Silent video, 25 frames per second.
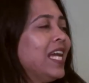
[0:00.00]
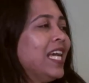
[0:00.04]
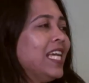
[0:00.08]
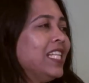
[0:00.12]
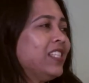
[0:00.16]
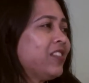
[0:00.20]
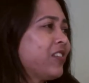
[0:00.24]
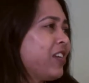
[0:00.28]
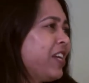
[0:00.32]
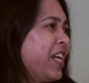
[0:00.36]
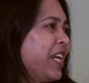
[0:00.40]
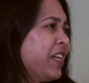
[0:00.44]

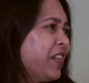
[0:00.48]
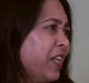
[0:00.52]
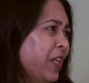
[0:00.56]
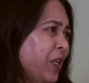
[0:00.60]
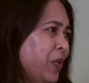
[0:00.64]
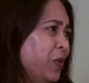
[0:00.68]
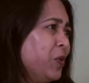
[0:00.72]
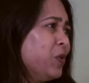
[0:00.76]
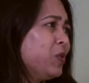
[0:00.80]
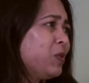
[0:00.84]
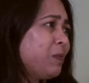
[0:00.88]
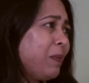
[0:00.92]
It's creating
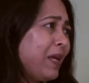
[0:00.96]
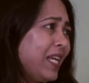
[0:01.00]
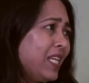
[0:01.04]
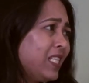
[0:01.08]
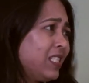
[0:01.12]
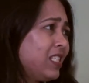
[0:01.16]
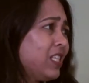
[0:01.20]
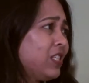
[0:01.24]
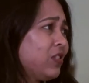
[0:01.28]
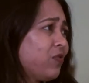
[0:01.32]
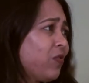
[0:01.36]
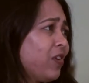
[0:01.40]
new
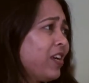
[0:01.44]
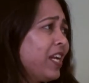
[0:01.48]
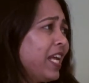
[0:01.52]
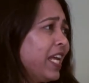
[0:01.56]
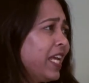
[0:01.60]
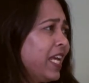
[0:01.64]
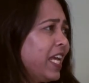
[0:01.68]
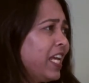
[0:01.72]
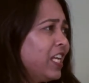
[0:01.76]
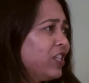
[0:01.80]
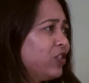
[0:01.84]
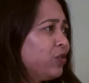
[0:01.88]
spaces for
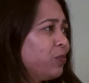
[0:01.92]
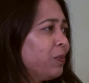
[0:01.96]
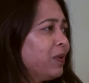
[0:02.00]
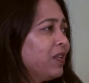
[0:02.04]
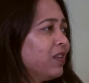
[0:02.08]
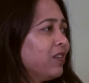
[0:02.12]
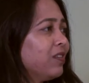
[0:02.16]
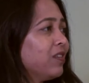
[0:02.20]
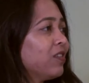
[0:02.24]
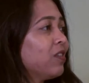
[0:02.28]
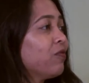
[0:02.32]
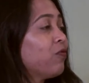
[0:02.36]

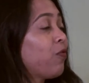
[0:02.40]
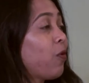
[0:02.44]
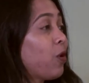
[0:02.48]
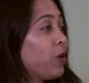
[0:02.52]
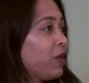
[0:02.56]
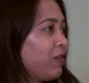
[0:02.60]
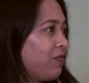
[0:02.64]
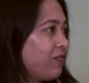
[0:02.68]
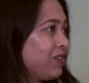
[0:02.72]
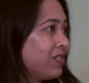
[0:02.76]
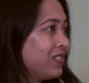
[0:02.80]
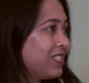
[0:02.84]
engagement for
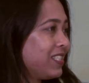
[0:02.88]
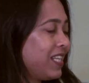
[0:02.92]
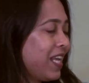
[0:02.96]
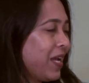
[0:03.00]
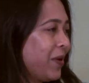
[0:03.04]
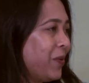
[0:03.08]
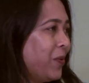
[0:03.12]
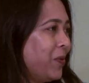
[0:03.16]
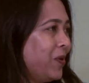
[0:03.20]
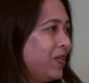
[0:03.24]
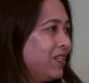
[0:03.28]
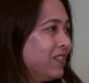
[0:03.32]
different
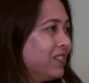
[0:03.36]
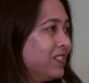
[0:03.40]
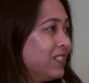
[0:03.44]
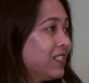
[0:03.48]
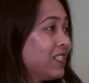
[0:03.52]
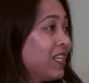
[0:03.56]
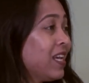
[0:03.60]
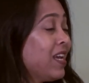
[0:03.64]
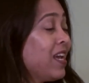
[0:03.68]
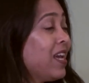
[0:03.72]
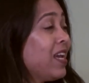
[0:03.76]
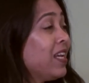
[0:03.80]

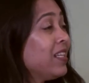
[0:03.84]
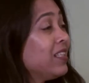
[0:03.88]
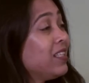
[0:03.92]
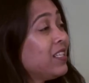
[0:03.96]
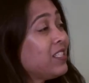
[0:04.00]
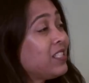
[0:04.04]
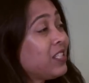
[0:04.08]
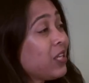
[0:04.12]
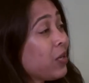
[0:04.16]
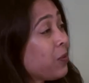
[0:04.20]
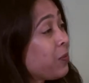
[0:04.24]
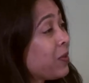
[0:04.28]
stakeholders.
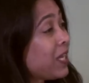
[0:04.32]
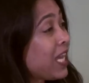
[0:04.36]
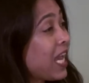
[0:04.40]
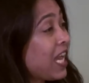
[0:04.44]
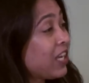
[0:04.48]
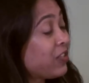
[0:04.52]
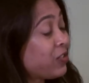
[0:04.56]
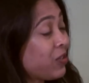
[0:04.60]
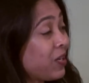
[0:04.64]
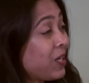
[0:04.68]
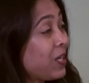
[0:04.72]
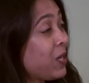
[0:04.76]
This year we
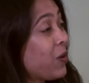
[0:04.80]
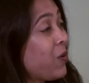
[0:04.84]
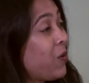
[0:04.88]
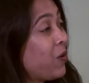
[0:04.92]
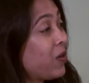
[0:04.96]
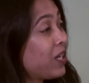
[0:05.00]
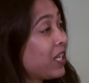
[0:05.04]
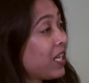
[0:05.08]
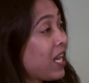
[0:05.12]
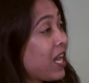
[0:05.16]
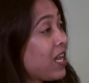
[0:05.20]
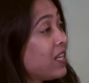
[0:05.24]
actually
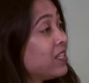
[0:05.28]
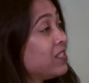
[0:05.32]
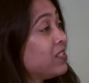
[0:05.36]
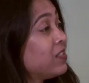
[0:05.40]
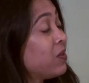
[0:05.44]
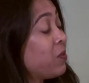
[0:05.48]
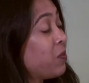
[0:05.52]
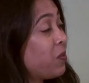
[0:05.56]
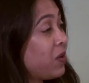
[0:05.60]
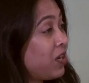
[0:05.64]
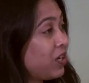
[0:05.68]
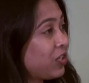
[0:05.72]

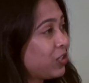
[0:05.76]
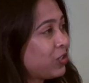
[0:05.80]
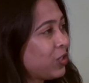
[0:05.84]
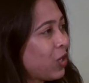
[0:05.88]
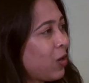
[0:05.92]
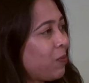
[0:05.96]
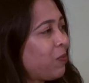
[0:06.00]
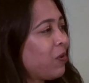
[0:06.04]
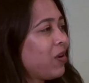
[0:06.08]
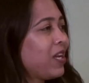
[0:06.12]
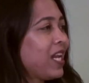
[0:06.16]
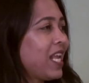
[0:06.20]
organized a
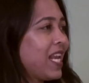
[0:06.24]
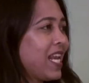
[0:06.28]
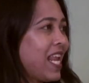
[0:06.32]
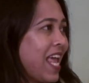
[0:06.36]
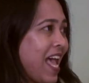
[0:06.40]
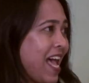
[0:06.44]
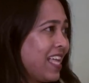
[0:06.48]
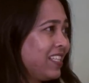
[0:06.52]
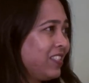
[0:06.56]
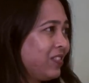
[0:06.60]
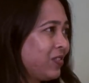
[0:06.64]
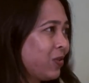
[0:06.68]
workshop on
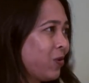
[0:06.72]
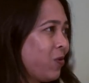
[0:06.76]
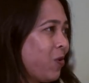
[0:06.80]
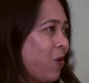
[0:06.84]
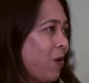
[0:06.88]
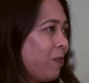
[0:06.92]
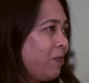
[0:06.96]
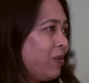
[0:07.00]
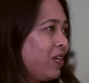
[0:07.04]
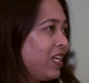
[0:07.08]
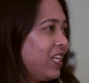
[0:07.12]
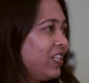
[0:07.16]
enhanced
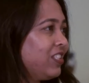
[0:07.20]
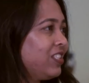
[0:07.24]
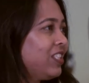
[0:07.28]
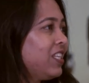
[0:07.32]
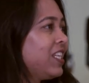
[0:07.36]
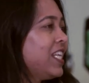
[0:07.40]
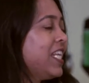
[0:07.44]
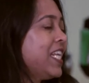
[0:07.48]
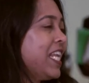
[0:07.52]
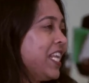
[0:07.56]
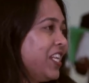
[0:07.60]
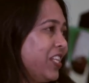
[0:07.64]

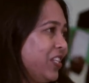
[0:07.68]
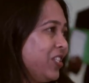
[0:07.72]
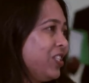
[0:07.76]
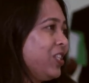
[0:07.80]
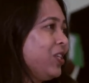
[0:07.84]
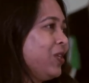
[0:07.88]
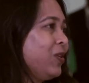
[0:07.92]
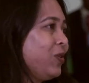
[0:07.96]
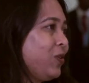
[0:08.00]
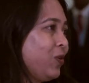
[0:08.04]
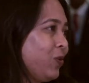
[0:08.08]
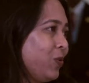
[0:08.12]
cooperation in
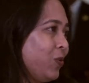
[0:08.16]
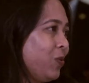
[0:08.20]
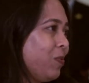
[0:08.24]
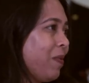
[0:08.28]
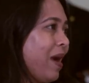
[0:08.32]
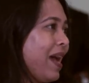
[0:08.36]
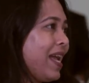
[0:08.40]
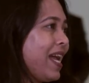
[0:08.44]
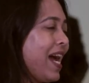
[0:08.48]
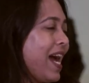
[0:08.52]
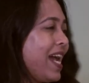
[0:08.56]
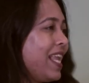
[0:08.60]
addition to
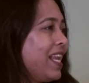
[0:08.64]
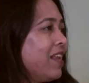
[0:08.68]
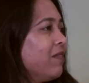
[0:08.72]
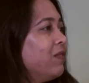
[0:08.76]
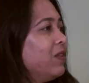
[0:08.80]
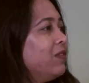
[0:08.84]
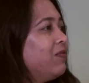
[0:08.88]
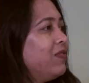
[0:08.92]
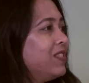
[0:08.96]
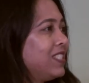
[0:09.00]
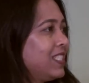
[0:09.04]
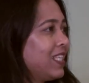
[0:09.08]
my
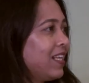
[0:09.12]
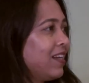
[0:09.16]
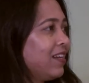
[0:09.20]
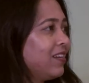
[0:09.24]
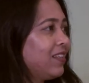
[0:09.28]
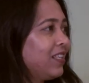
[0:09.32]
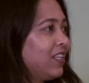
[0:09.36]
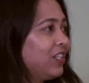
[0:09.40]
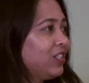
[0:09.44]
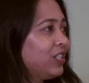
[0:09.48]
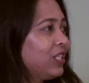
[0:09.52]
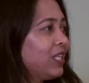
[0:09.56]
high-level
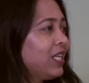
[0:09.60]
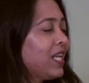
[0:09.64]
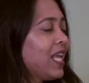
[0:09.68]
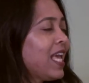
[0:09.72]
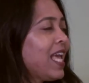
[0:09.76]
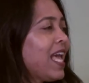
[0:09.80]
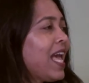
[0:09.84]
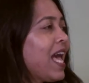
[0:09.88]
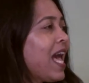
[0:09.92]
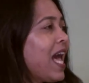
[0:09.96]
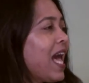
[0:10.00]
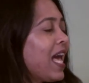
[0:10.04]
facilitation
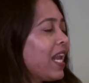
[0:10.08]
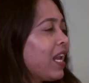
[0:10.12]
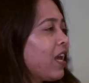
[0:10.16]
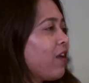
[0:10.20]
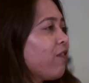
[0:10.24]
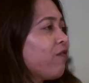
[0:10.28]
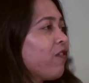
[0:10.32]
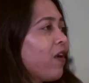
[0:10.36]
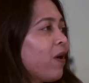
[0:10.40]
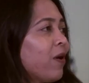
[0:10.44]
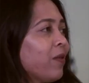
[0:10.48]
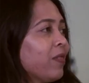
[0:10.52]
and
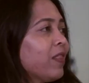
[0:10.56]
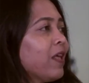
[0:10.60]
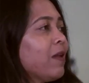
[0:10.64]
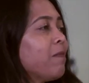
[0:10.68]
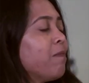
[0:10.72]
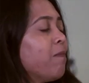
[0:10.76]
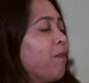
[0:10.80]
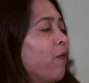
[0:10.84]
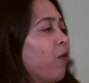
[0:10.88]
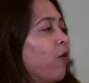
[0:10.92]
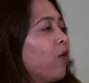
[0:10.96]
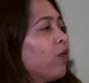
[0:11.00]
I found
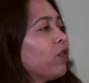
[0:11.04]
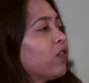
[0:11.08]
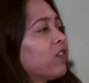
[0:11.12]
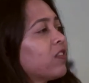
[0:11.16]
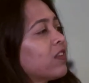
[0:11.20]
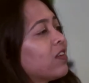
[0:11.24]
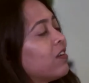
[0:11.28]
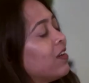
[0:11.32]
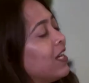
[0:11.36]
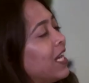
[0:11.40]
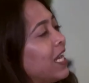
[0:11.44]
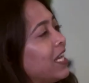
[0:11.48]
that
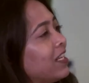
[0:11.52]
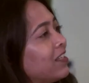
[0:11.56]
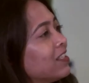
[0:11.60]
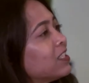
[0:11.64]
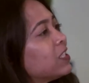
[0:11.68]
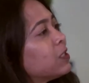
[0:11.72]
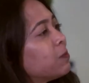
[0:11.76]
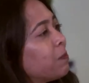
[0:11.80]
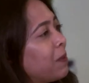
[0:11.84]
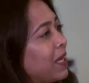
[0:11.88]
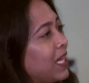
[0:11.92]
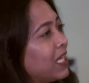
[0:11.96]
both
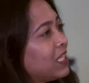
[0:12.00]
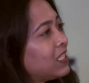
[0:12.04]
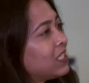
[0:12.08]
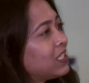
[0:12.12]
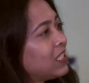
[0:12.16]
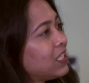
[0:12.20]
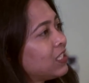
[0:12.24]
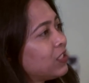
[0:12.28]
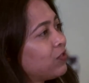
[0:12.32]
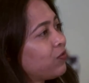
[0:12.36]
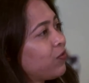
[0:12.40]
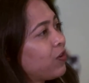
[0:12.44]
created
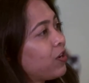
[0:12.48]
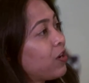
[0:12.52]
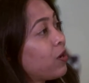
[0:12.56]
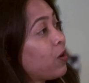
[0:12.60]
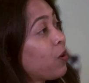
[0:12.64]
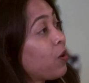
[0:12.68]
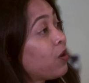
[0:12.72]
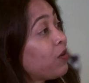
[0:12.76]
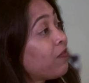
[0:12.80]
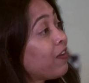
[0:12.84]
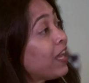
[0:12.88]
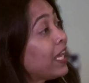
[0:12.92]
spaces for a
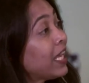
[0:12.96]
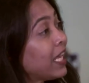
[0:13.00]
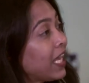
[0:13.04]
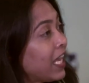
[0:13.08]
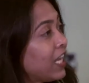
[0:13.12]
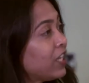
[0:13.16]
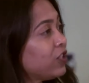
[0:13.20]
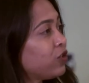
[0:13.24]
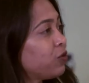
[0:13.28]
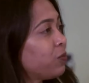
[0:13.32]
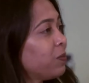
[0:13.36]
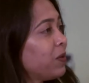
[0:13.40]
lot of
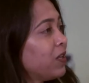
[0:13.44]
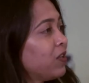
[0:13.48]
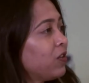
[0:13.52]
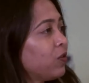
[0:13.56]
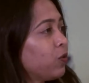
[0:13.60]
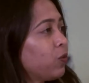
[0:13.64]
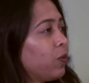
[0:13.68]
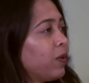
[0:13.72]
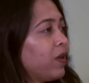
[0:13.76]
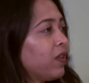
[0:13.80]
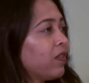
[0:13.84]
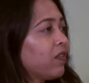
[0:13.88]

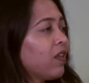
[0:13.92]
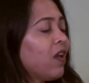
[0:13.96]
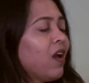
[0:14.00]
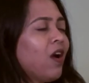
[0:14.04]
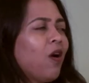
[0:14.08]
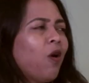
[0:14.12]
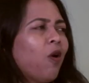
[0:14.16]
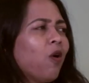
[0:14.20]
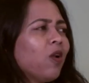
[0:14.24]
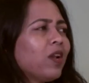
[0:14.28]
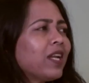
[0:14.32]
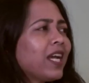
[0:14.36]
engagement with
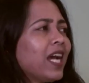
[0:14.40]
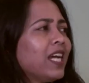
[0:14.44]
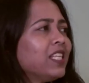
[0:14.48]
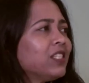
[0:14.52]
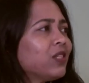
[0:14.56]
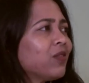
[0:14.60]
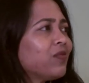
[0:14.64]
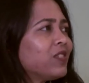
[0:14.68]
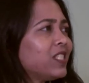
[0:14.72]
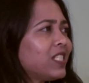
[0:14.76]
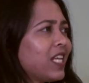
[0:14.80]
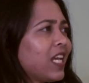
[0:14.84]
all
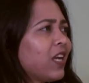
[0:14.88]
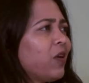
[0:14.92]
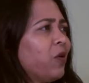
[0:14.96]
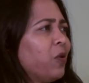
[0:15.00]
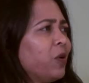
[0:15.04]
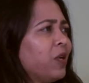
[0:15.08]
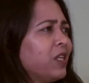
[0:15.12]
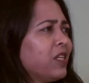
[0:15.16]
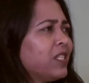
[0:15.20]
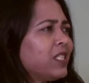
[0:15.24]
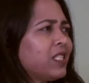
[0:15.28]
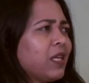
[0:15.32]
kinds of
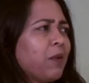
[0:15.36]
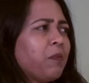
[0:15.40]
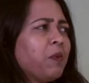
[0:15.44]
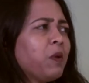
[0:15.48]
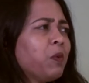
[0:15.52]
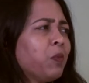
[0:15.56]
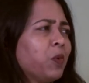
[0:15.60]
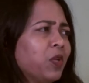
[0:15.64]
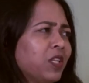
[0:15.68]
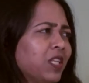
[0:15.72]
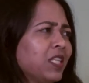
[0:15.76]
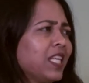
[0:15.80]
stakeholders that
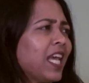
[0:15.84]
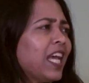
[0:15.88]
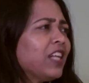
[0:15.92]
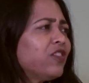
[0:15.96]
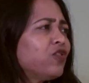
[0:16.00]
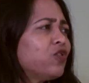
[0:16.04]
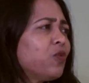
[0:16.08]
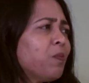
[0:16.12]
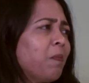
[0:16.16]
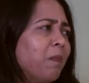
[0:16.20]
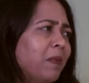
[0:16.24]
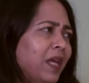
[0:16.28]
we wouldn't
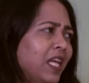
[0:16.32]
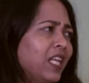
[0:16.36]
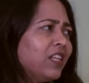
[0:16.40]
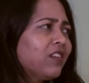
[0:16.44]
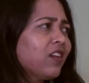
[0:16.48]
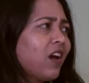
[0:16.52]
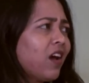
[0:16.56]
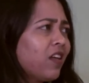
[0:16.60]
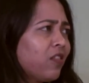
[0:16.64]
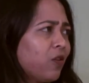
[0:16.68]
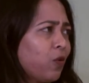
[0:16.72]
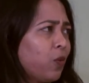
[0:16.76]
get to
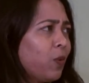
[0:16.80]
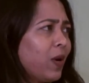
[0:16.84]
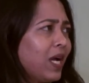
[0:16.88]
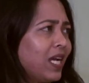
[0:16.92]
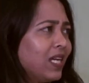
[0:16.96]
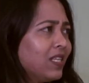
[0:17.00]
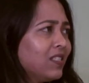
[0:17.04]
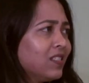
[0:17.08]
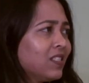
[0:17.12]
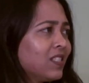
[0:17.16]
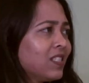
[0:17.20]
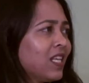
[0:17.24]
meet
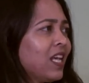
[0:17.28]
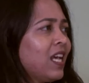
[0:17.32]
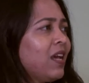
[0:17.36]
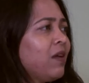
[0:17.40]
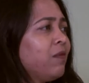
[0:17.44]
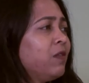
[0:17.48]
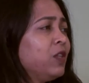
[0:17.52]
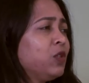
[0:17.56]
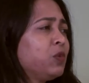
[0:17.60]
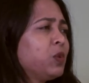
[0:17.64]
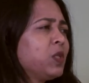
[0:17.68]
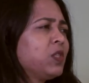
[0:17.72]
otherwise,
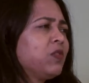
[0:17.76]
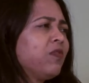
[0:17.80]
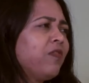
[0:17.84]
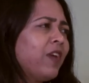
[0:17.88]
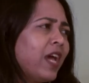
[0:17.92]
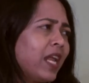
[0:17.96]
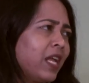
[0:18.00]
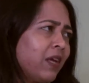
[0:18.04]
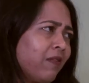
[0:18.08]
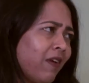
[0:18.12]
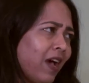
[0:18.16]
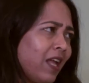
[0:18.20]
which was
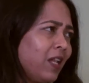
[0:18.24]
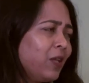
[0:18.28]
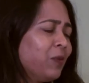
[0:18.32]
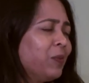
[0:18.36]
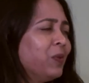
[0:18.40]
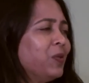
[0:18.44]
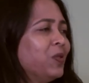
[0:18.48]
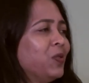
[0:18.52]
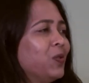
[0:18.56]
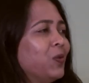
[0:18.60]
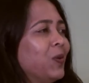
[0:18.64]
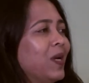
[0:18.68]
very
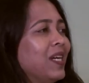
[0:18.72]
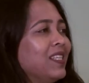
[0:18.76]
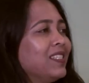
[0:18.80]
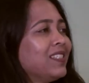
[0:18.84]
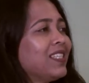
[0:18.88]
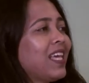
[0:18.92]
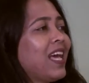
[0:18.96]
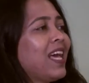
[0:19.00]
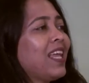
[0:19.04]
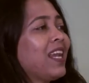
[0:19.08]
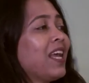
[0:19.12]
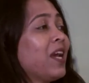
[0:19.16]
valuable to
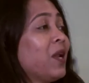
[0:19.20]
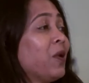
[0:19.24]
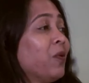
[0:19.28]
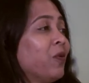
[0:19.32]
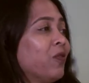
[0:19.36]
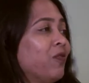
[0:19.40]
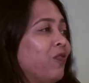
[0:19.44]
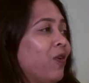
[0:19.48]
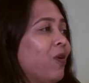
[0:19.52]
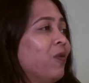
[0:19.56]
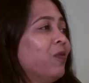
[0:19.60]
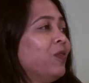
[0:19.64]
us and I
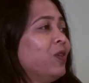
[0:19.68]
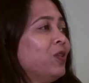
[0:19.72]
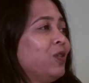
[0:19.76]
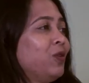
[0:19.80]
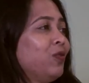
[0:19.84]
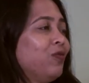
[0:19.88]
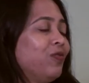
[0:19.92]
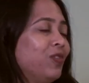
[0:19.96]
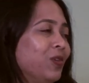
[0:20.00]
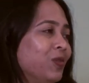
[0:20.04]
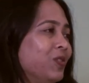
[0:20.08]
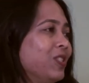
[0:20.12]
look forward
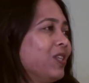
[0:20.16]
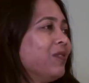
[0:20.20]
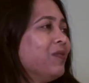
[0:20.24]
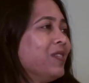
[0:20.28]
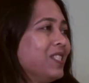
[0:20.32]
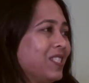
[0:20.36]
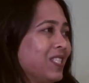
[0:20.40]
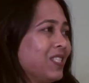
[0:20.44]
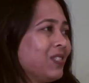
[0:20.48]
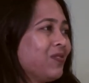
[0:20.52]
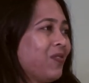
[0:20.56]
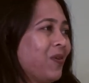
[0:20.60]
to future
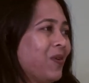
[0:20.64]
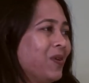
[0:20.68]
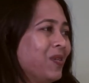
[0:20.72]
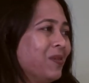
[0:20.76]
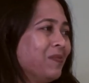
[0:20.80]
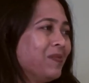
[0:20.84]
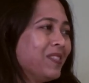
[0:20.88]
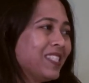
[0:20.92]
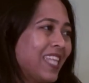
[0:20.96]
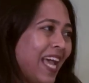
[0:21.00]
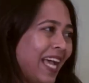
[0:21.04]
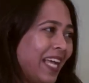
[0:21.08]
WSIS
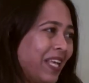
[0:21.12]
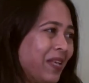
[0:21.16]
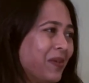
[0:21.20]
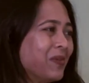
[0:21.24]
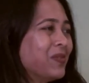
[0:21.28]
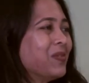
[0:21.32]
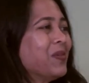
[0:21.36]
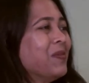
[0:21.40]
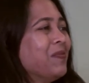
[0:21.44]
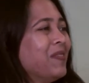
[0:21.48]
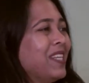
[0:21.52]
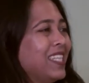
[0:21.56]
forums. Thank you
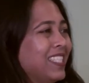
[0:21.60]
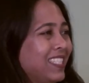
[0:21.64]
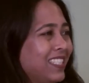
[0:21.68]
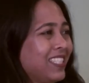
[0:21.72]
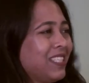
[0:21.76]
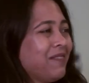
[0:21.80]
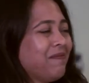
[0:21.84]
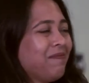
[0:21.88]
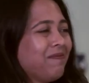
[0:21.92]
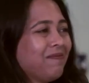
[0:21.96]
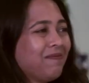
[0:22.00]
so much.